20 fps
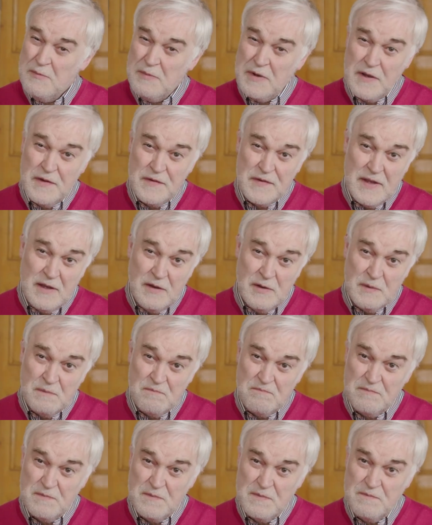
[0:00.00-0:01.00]
because they'll
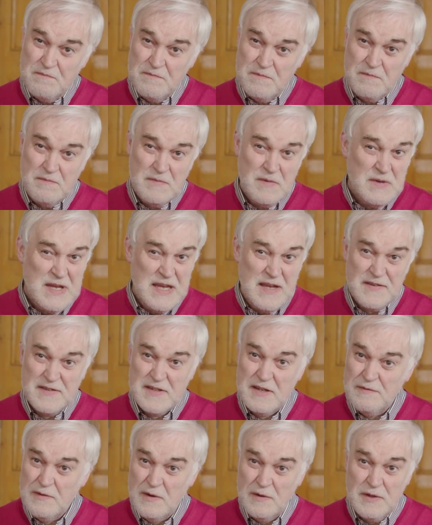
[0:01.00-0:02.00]
hear
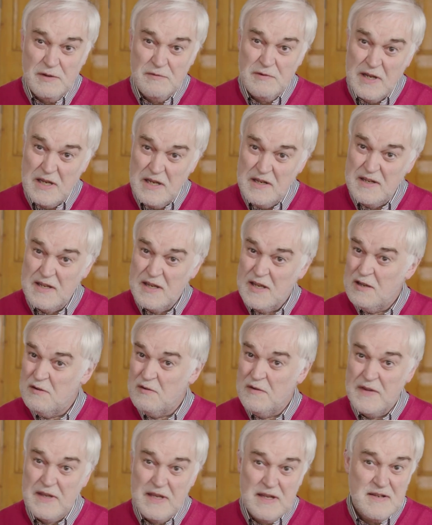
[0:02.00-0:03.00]
stuff on the radio,
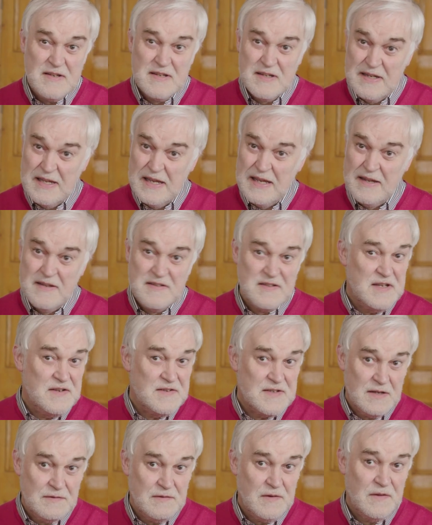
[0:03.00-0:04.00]
on the internet, see
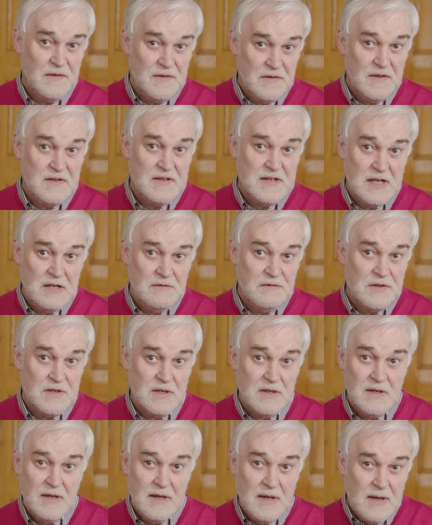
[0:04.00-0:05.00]
stuff on the
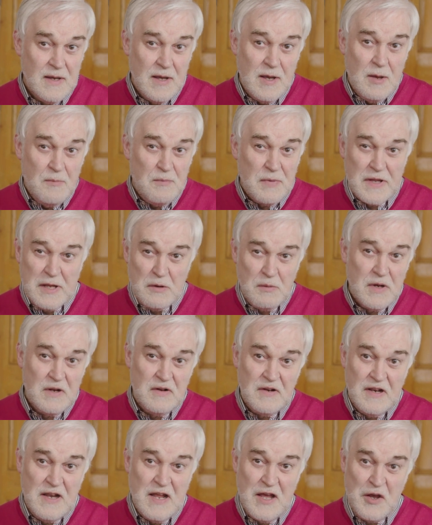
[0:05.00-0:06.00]
television, but they
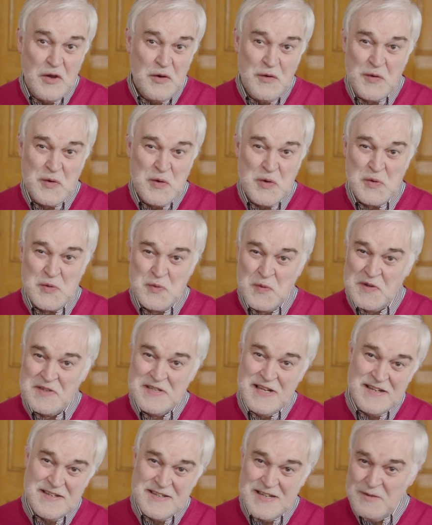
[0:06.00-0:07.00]
won't know, of course, what's
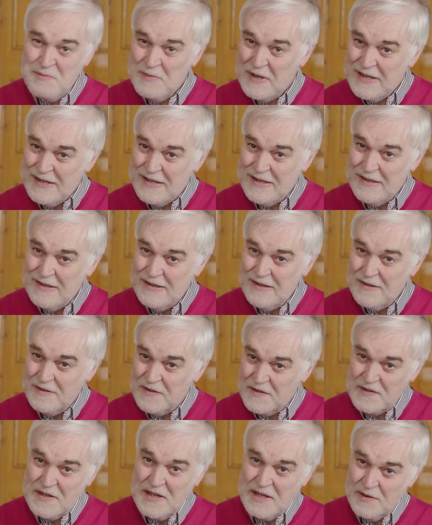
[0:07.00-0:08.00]
actually making the
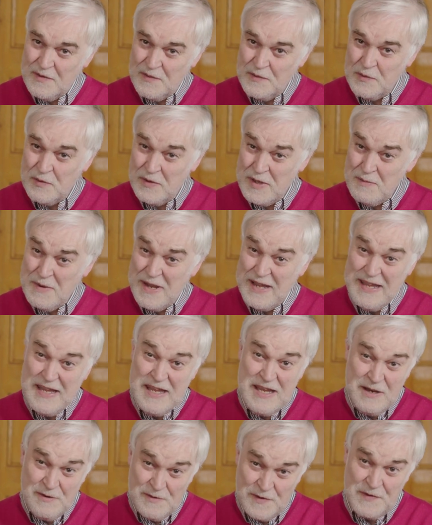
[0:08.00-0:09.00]
sounds. Or they might
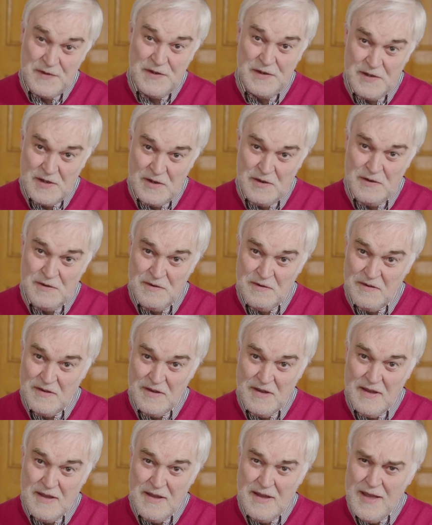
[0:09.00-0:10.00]
hear a sitar,
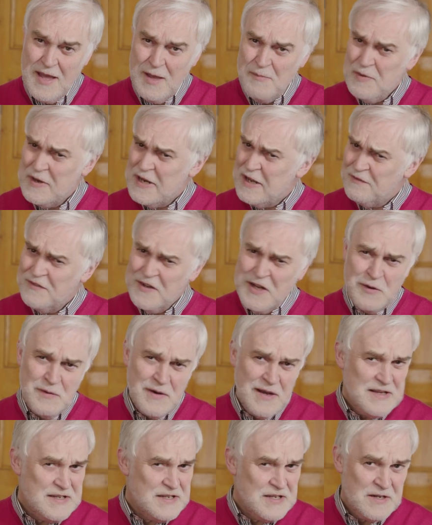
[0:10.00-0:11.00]
but have no
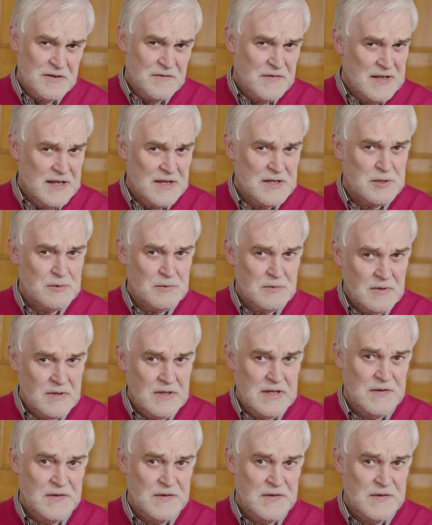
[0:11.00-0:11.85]
idea of the actual